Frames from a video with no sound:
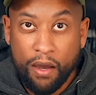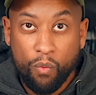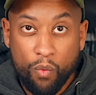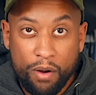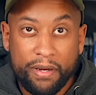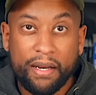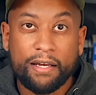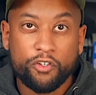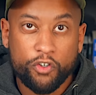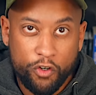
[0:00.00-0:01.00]
women,
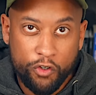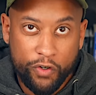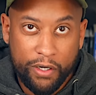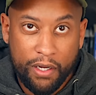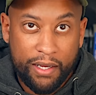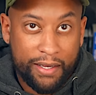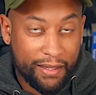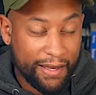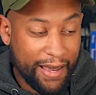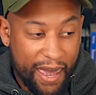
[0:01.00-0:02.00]
and children,
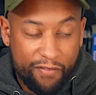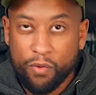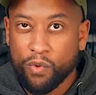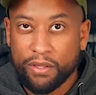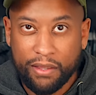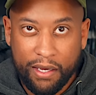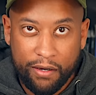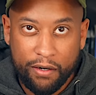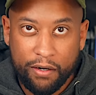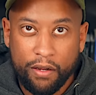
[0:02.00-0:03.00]
killing everyone that they
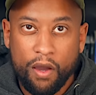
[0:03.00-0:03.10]
could